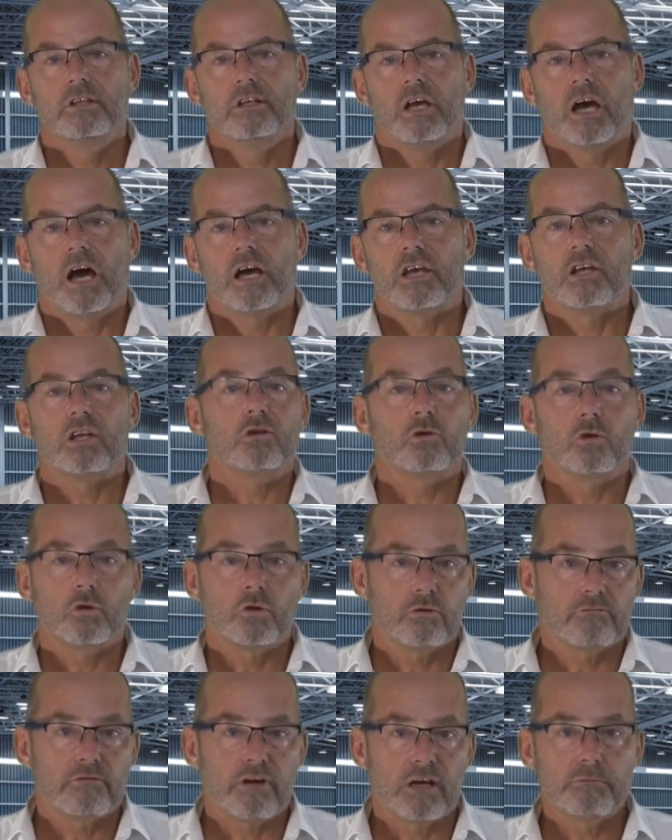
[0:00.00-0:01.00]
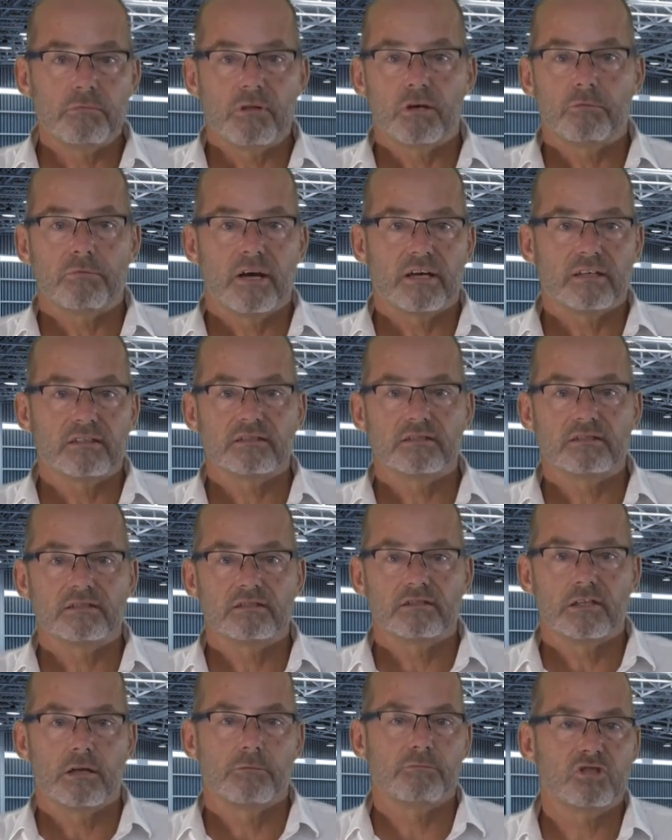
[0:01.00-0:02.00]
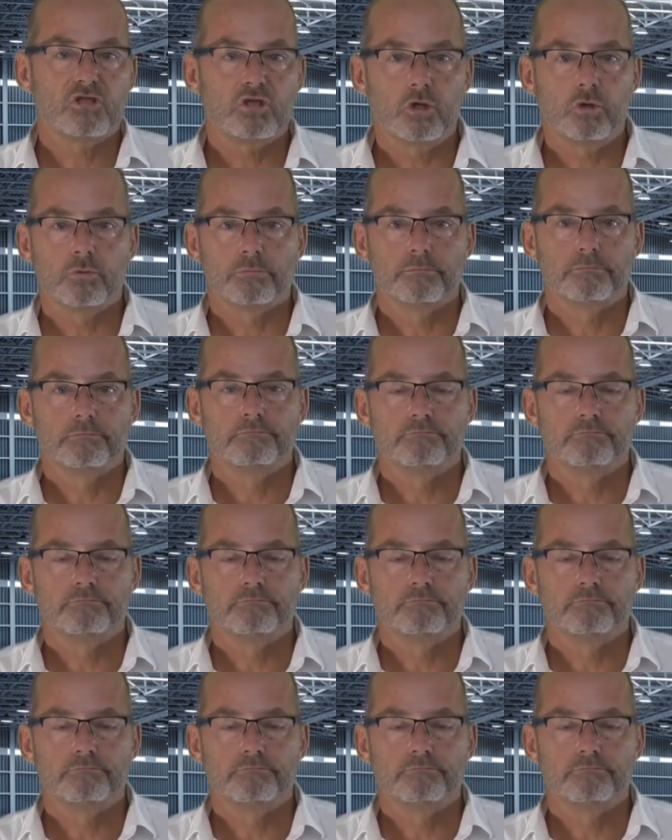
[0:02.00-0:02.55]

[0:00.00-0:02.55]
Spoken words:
you can look at recommended practice number two.